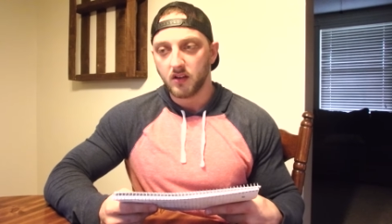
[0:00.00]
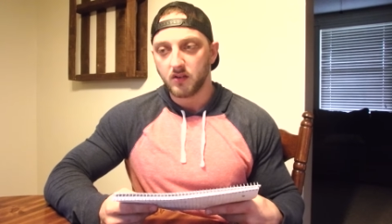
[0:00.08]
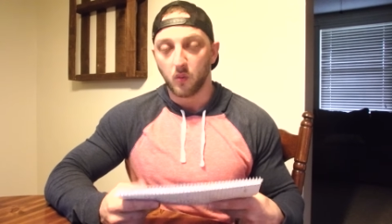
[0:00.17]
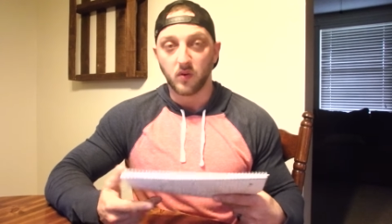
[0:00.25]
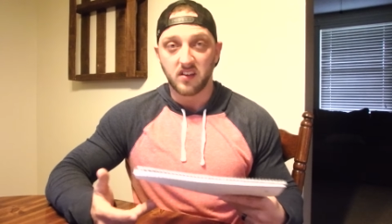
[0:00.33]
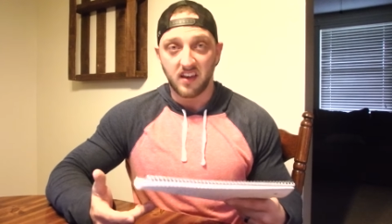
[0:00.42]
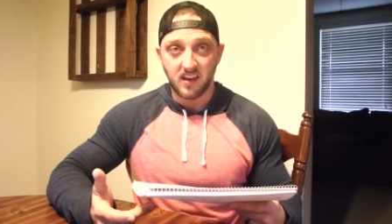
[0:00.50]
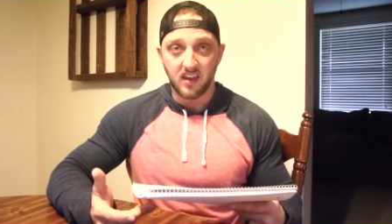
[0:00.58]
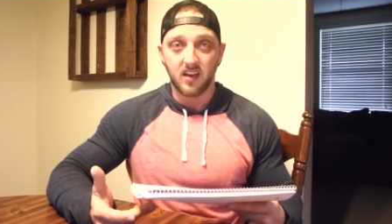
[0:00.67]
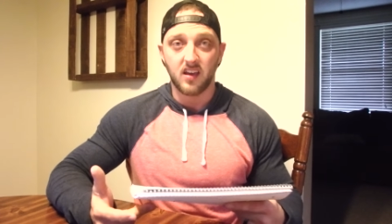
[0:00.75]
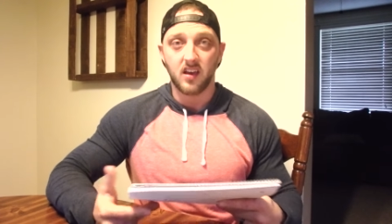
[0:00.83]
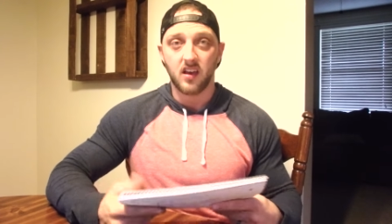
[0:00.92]
towards
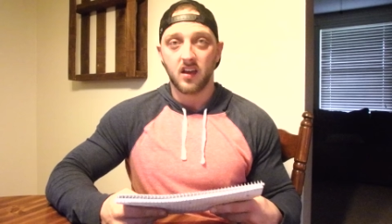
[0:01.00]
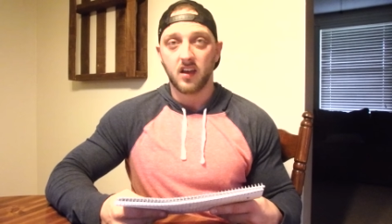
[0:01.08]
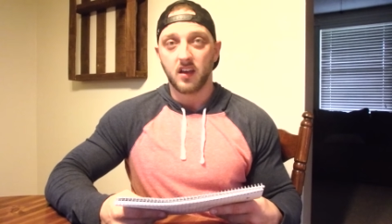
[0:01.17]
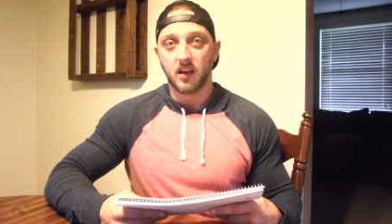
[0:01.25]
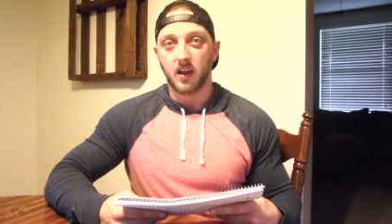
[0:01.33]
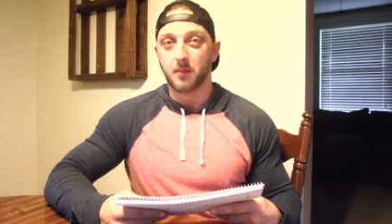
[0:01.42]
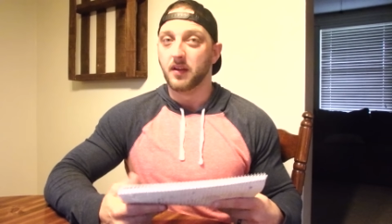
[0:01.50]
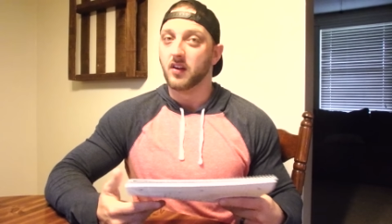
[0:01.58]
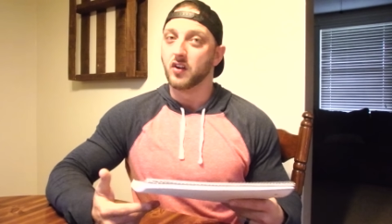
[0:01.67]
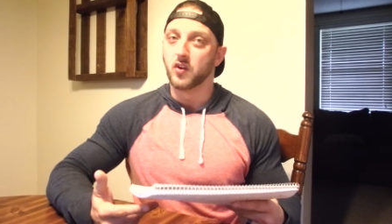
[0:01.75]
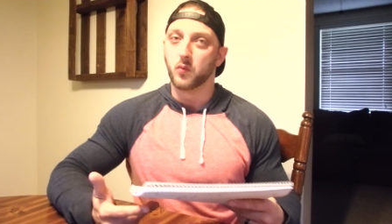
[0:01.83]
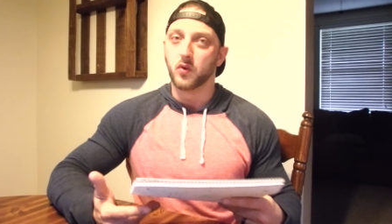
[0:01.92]
it, I mean,
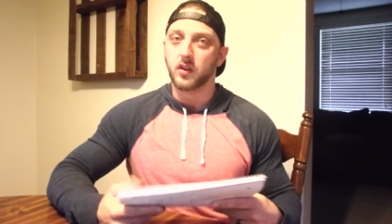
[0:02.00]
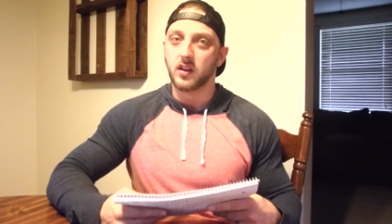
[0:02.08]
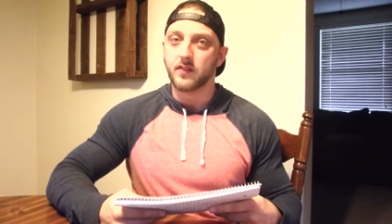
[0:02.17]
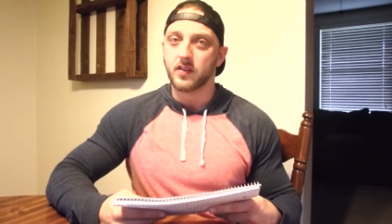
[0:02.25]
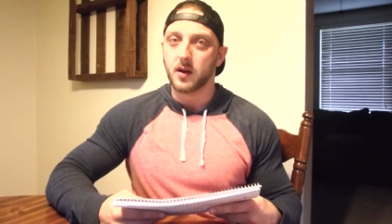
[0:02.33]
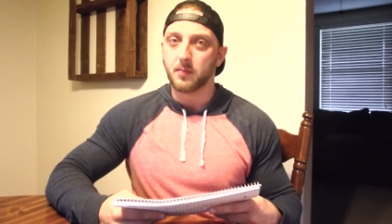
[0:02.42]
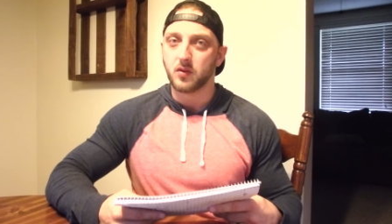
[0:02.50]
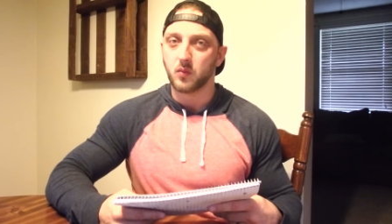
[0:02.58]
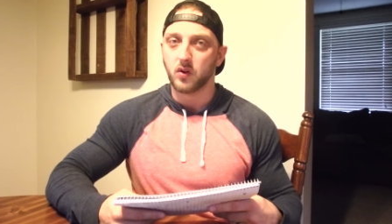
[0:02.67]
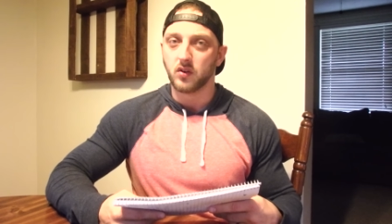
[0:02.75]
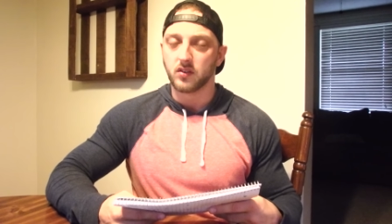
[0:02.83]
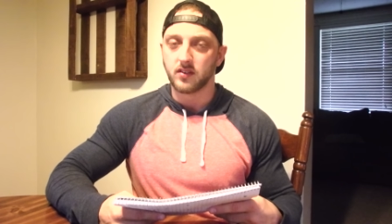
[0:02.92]
are you really living up to
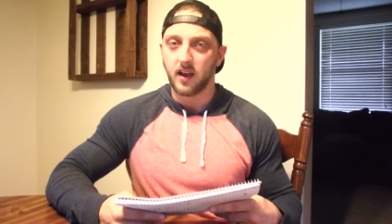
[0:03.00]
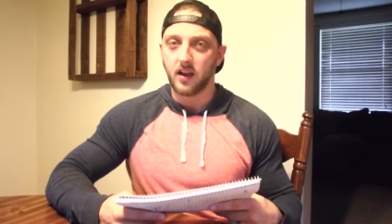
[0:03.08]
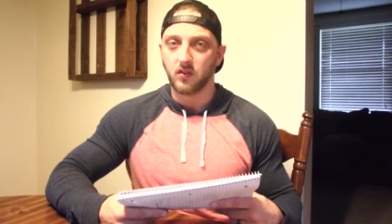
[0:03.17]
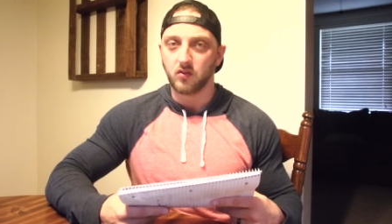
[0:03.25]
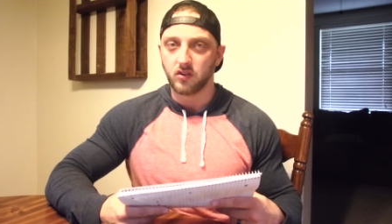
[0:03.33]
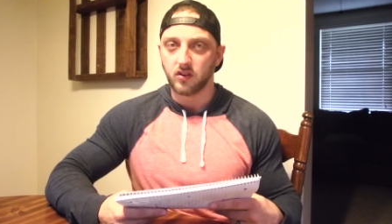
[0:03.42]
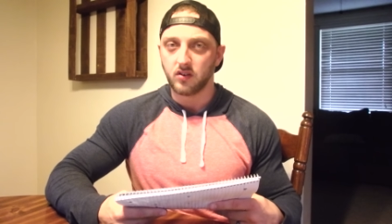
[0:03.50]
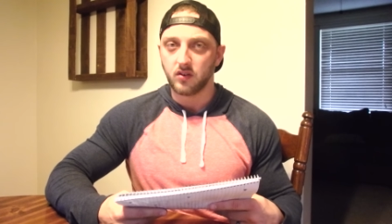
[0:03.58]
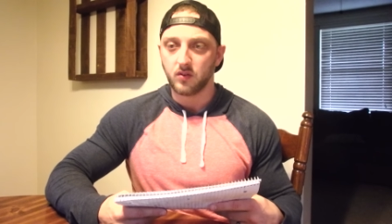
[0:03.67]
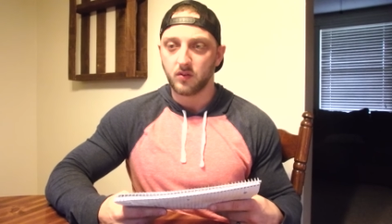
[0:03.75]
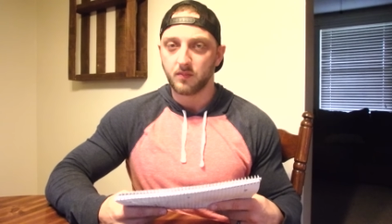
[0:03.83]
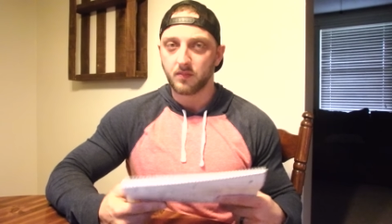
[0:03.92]
what you're saying you should
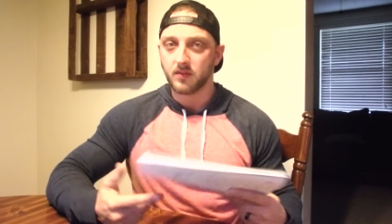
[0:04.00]
to?